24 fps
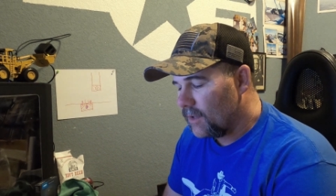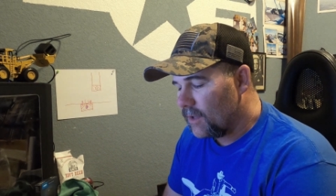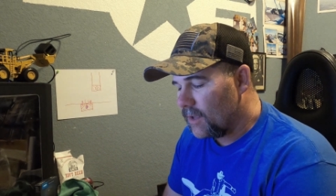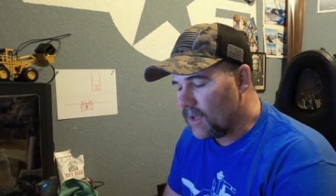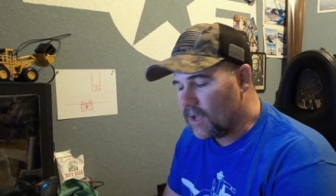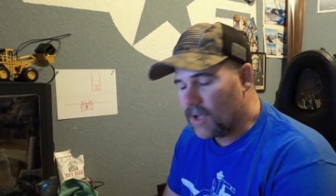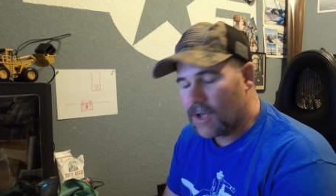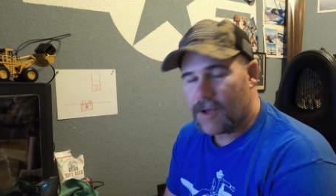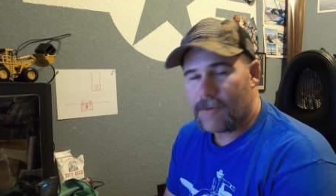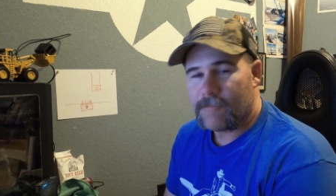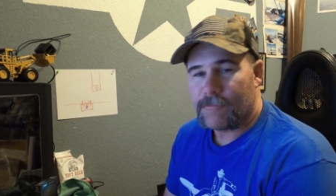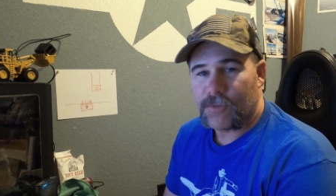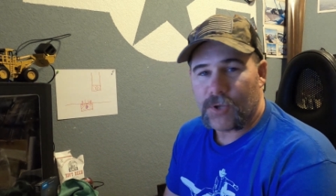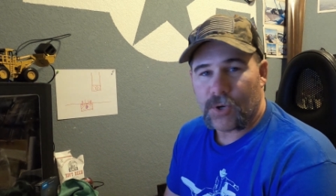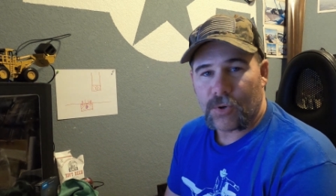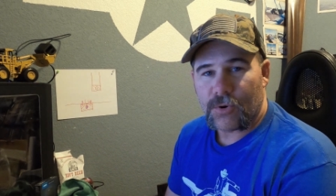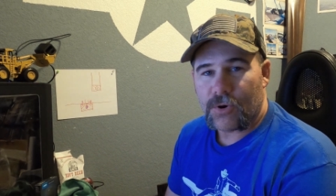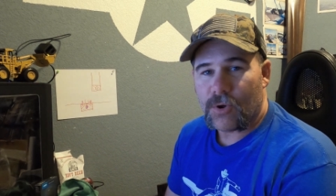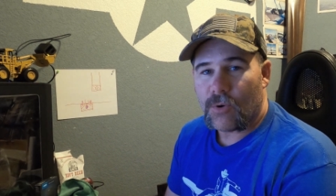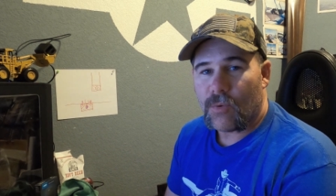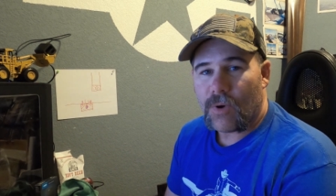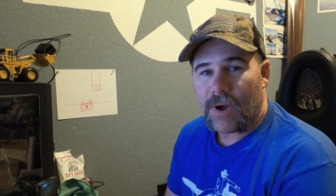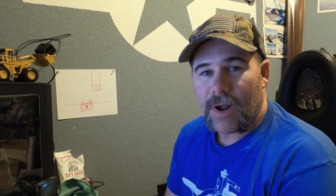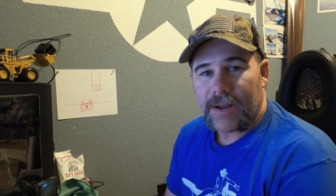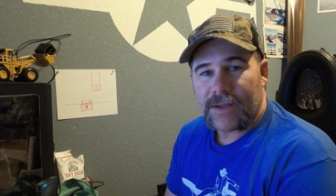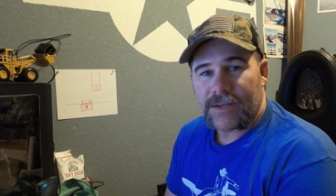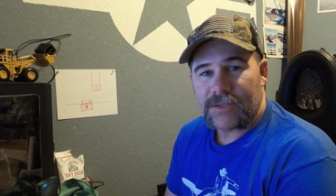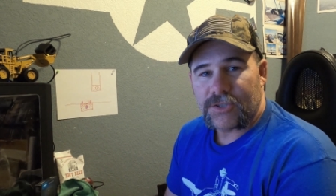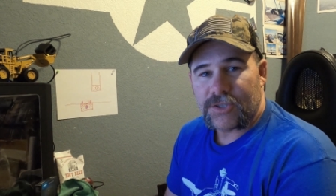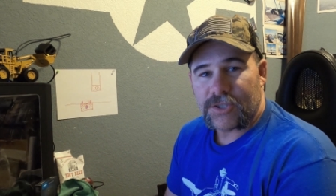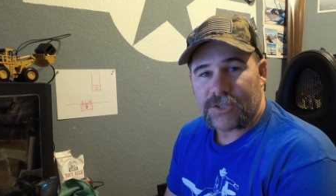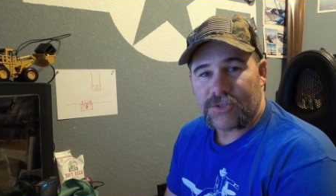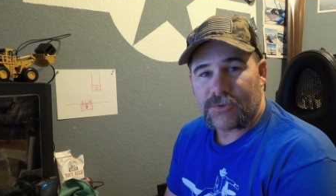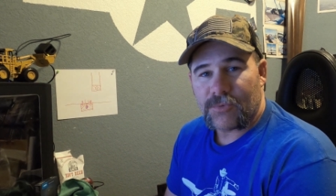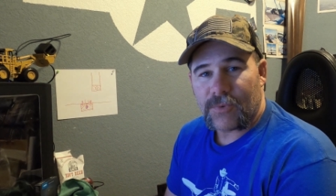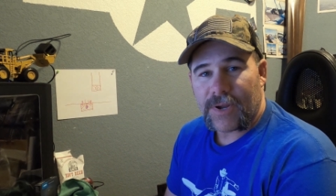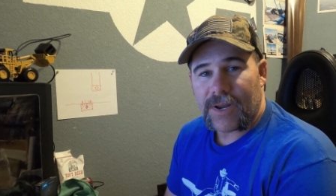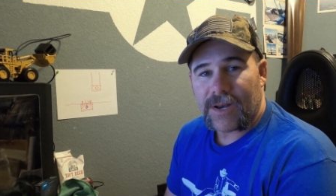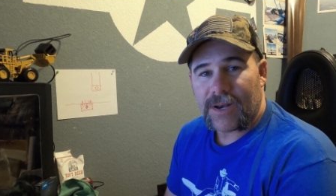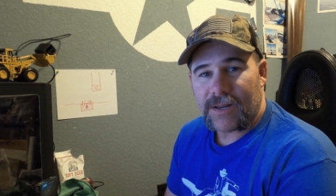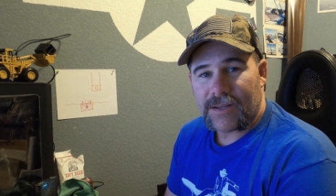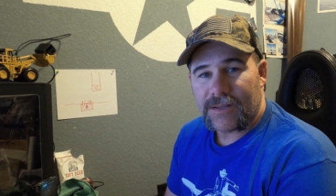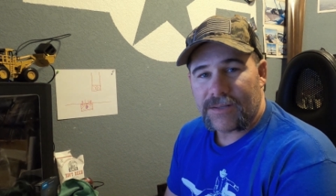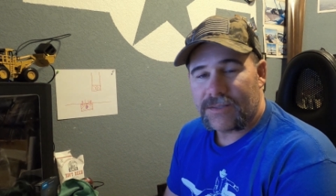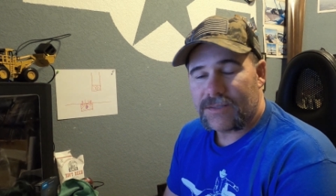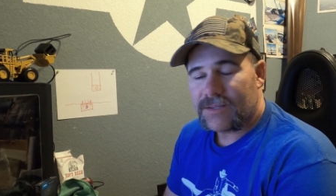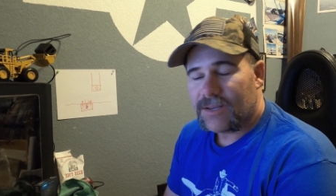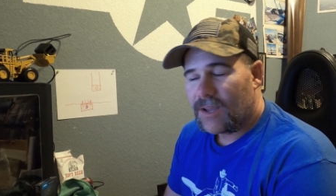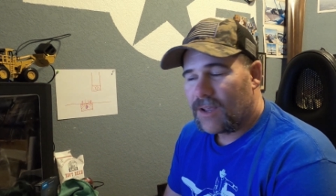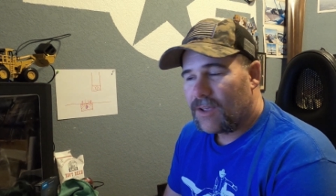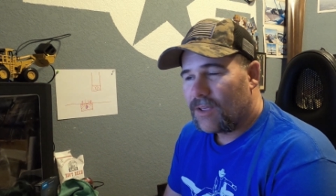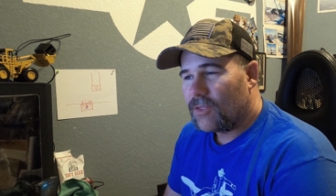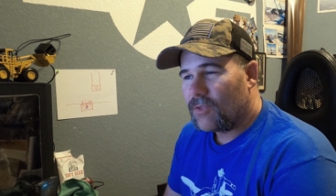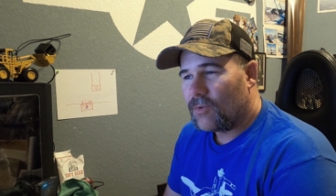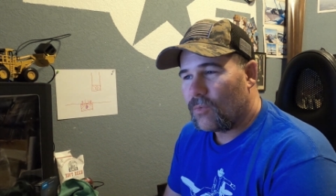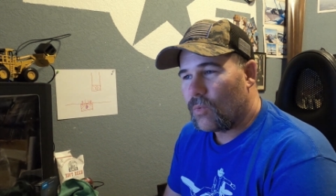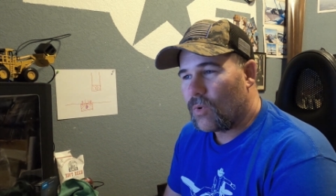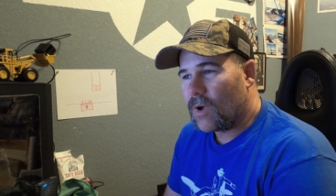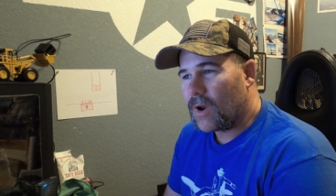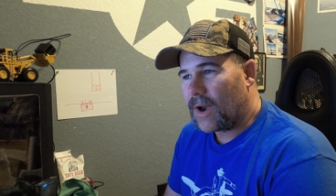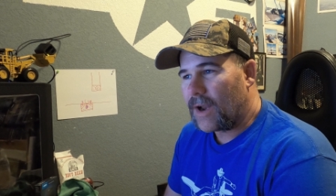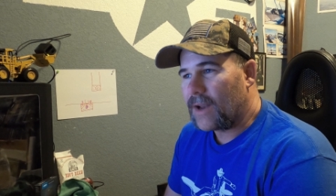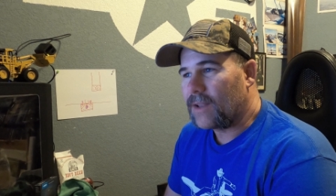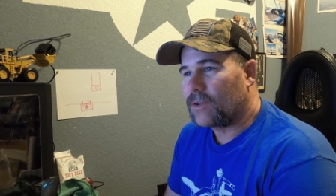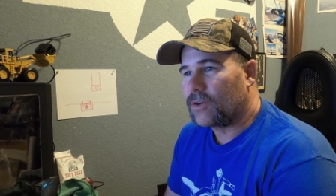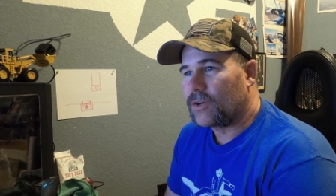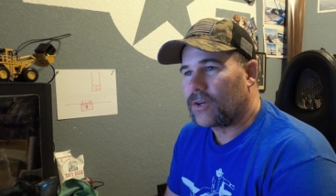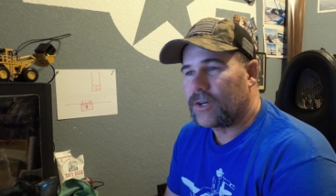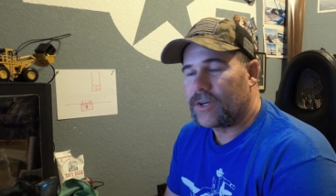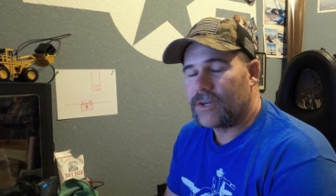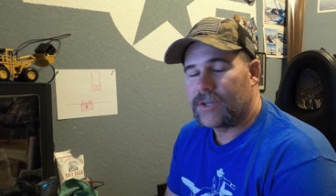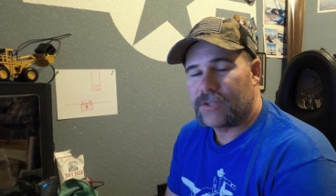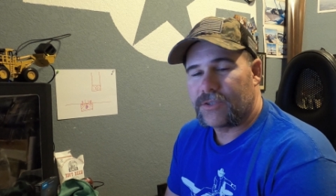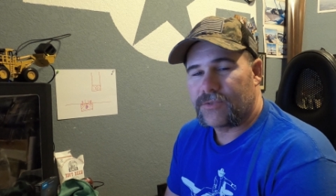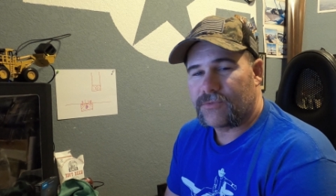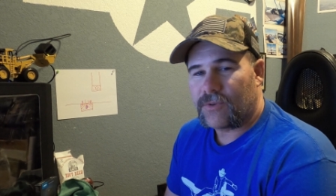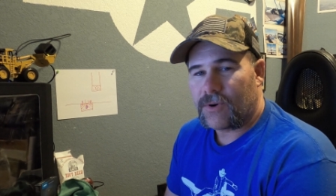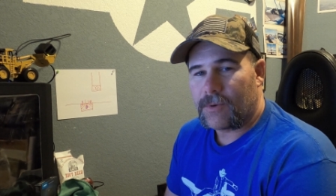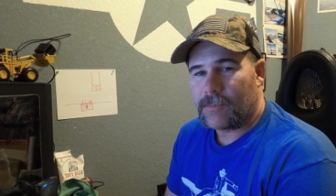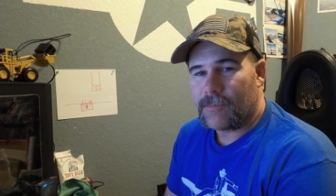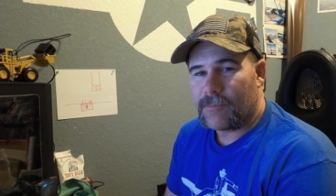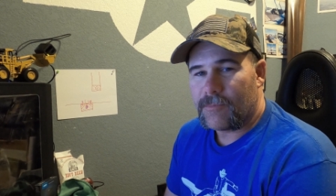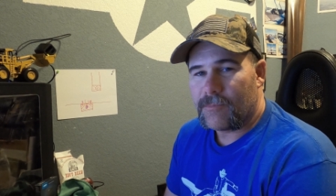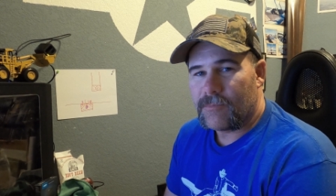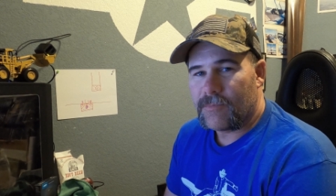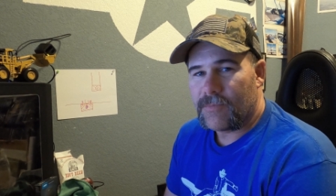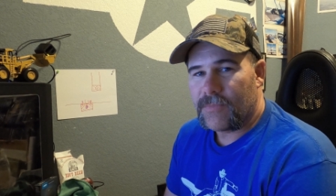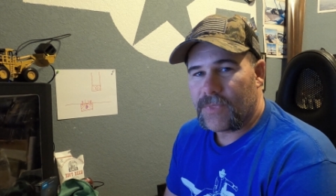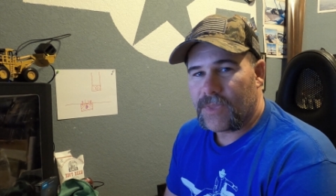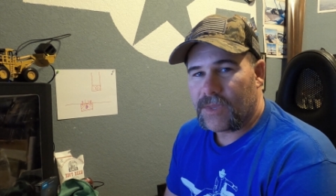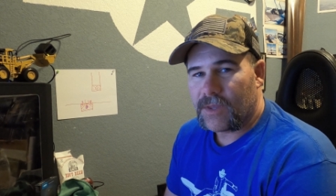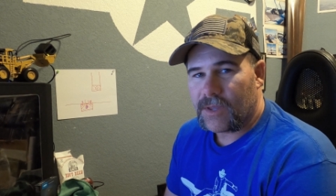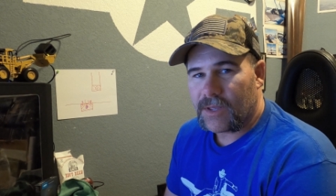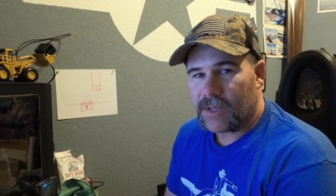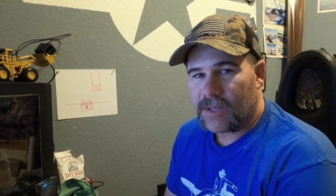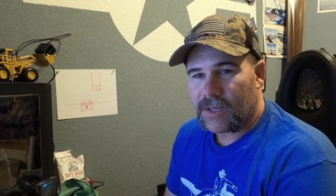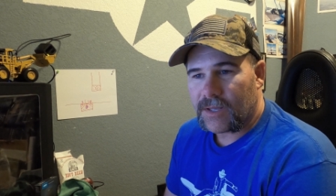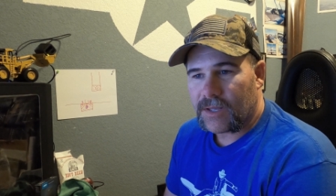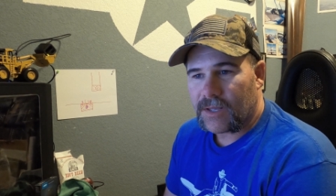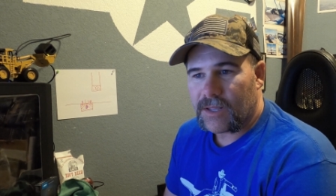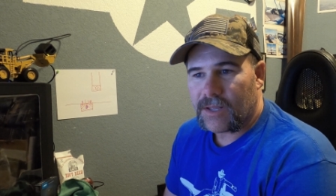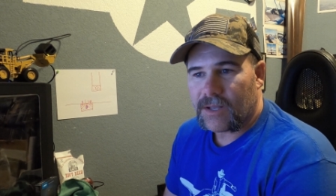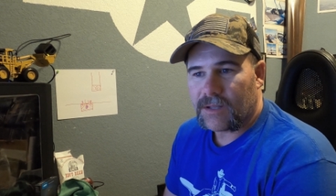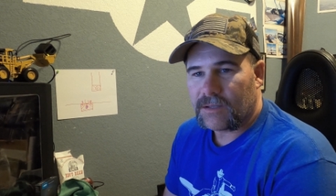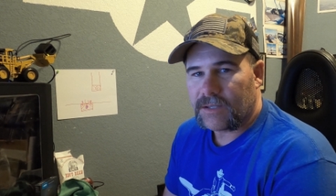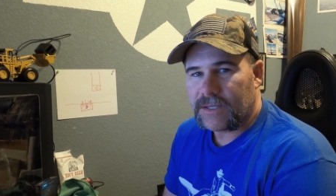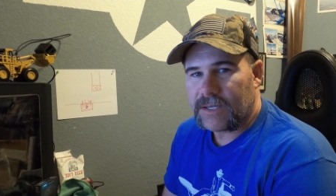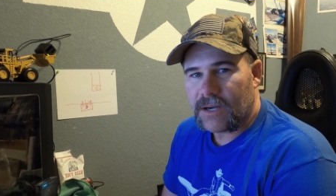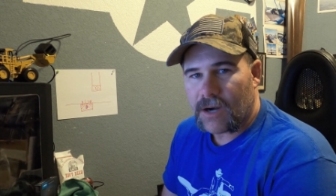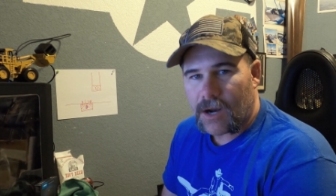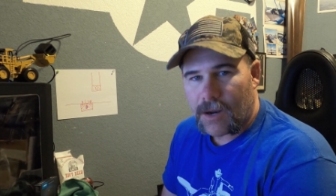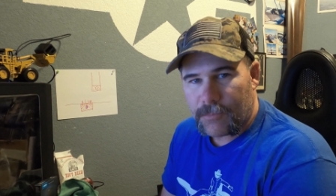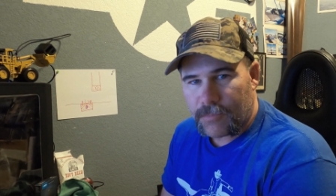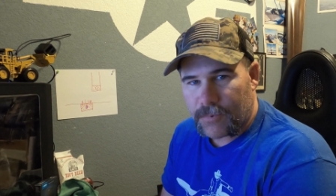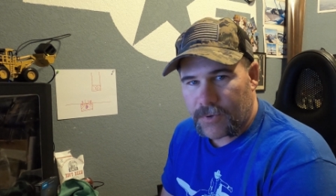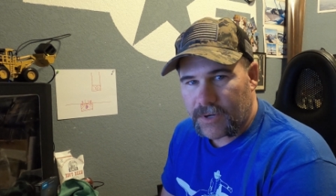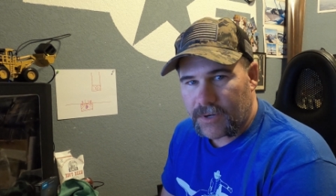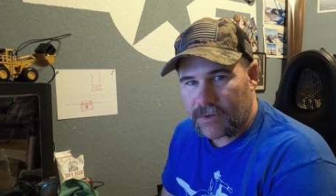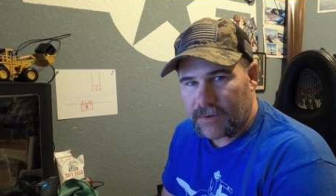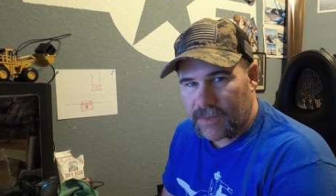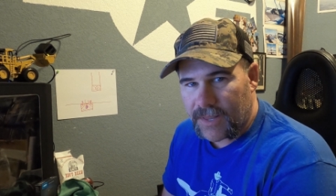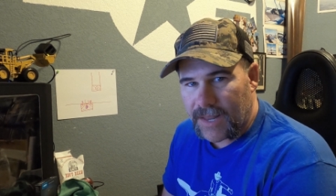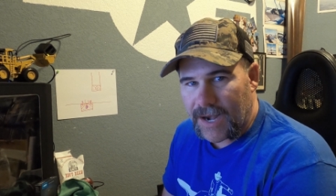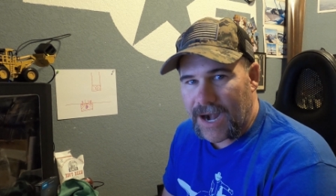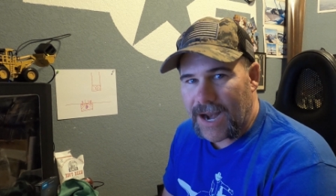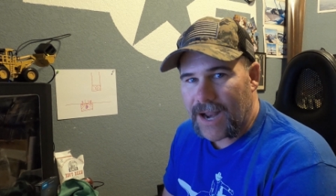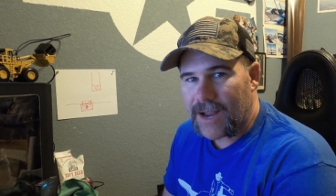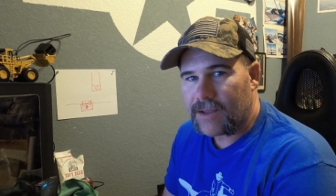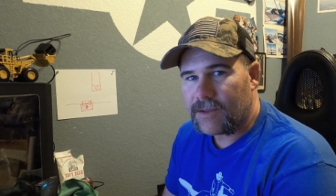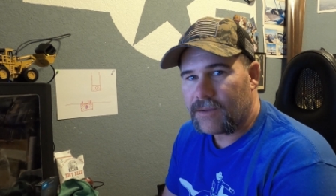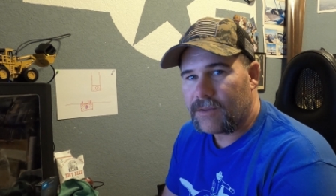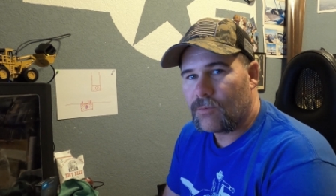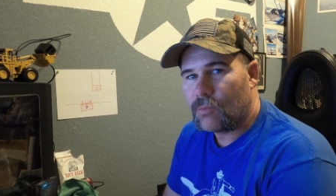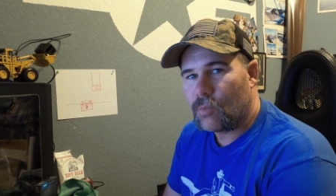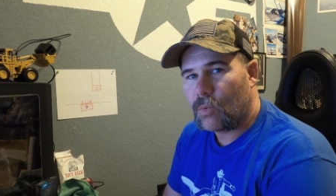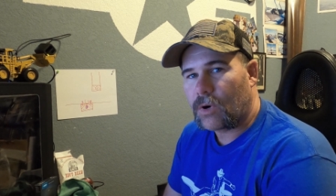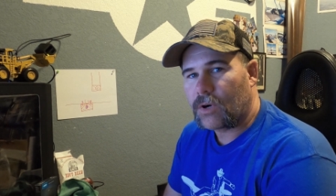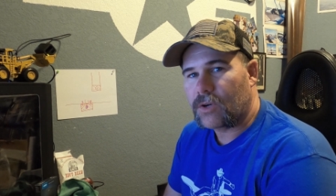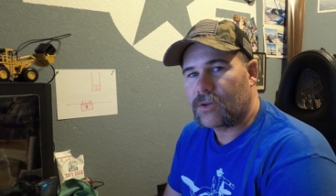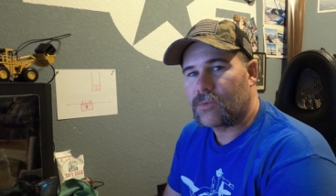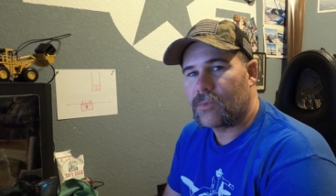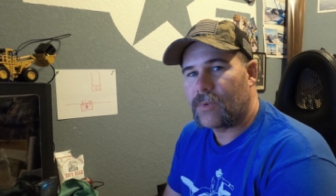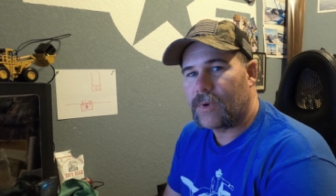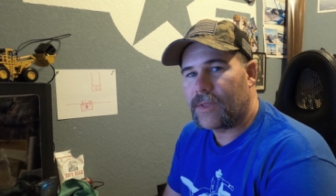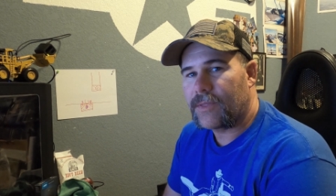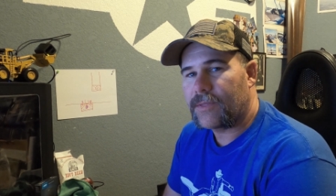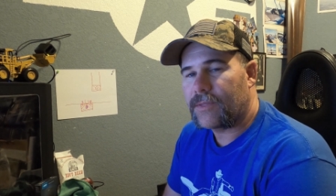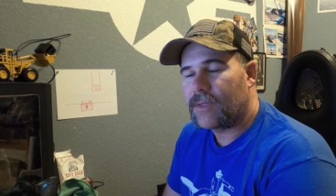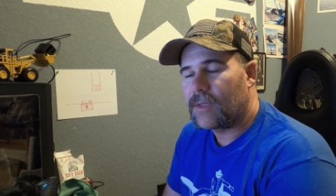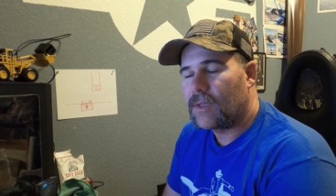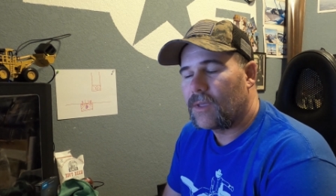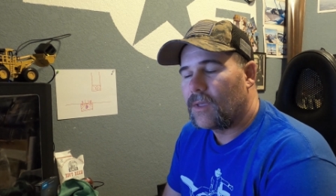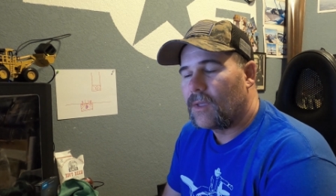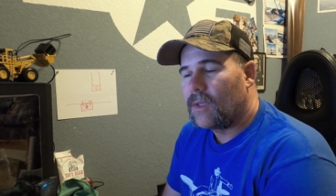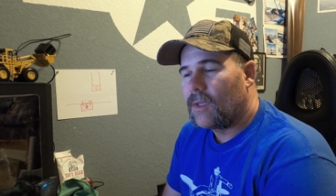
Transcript: Don't know why, it's just the way it is. What I learned is from a lead operator that I worked with.